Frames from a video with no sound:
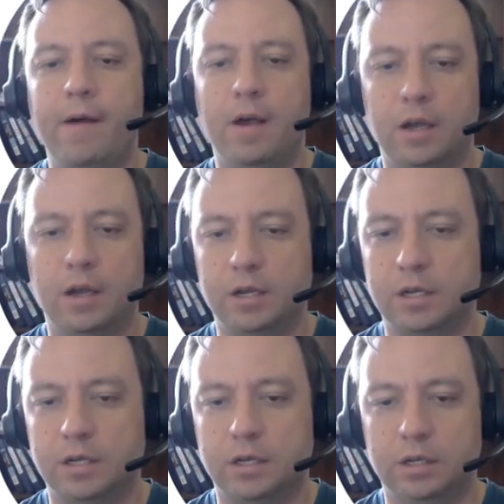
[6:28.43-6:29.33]

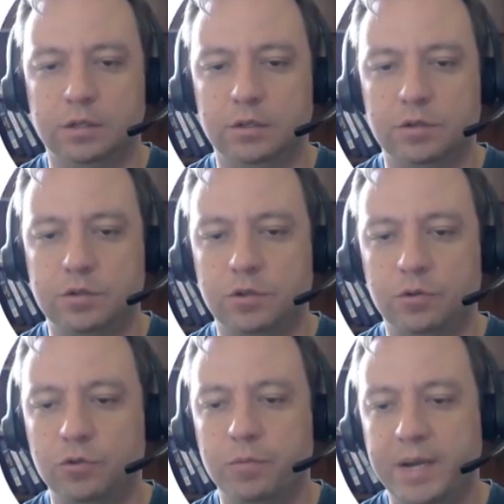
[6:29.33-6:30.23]
So
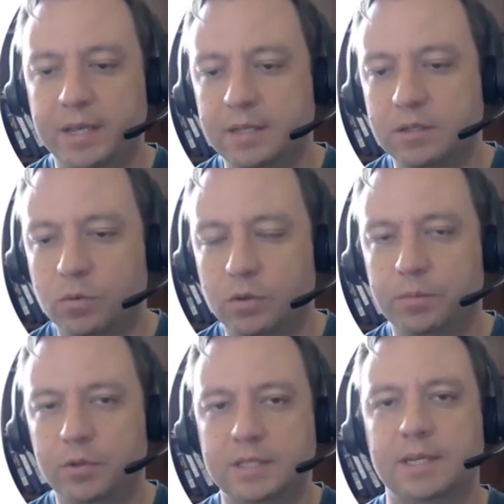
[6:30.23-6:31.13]
to make these quantum
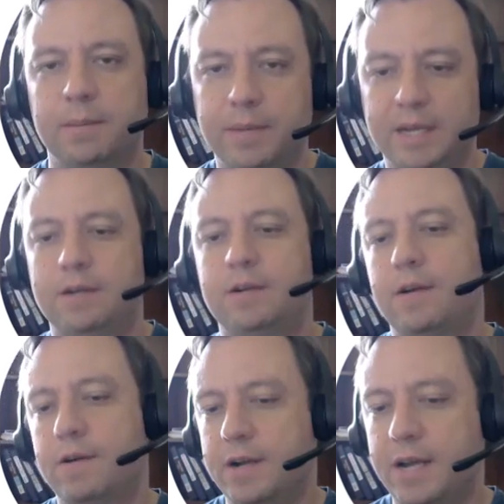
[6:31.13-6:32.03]
dots emit
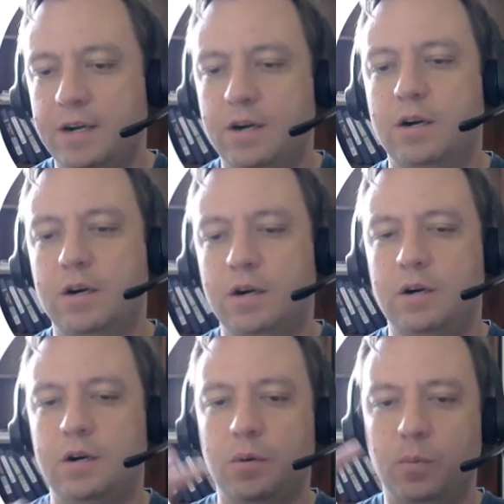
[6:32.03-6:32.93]
radar,
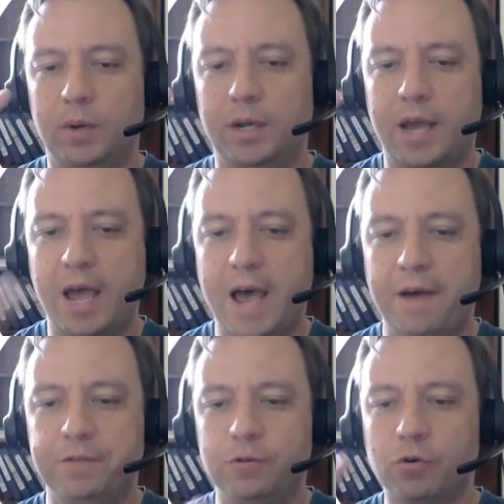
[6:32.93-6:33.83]
we
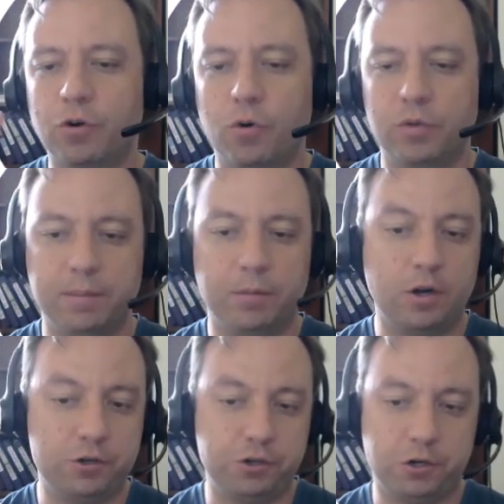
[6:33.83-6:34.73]
have to grow them
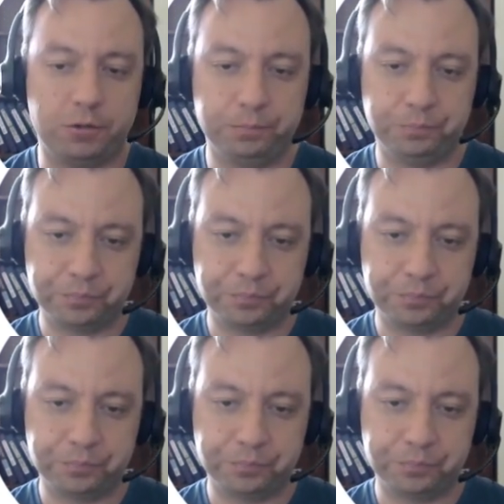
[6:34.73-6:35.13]
larger.